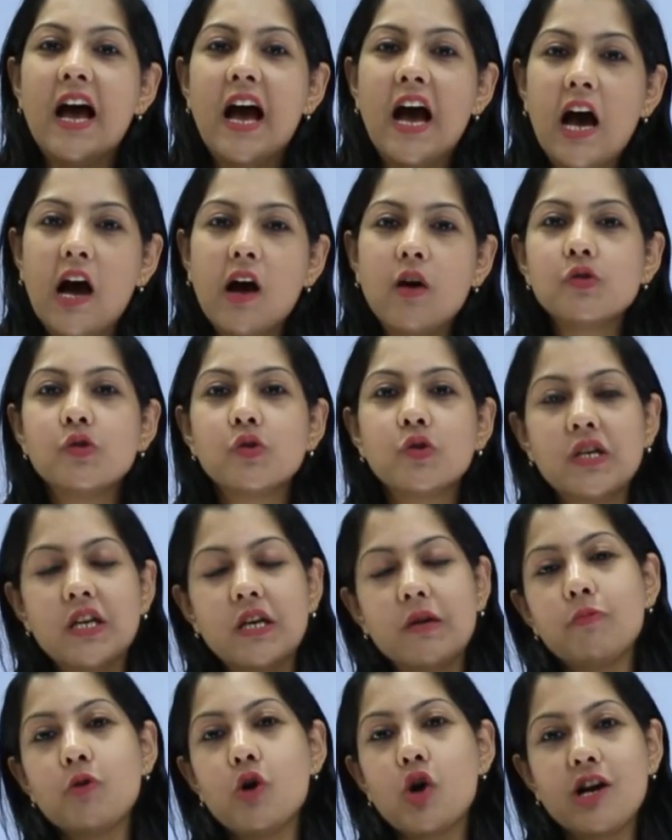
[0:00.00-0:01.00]
how to
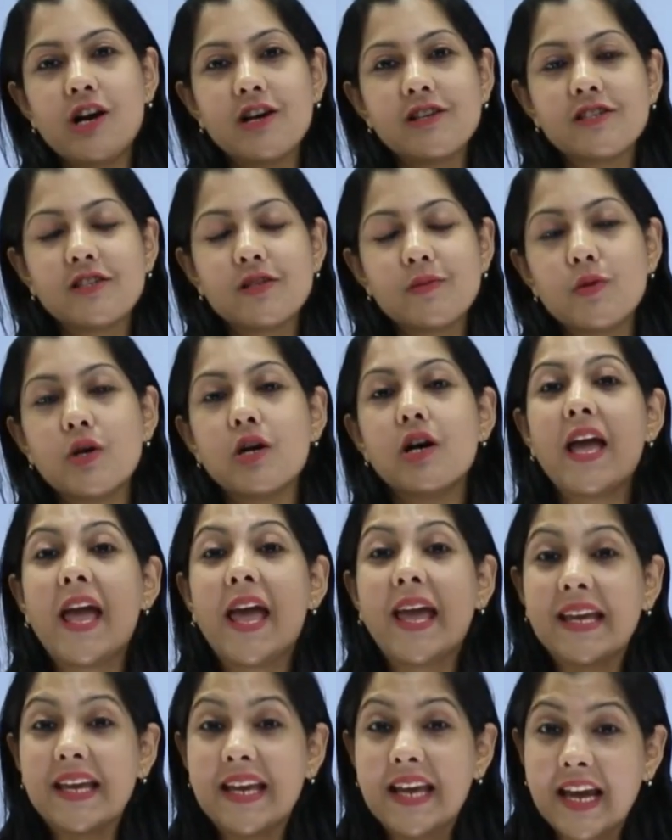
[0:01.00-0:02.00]
keep your customer
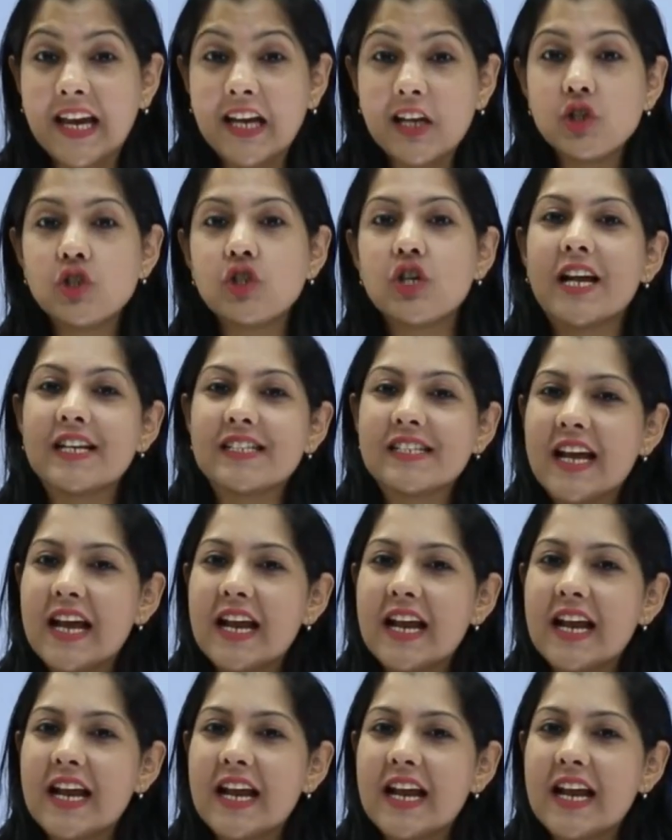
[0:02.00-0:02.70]
engaged at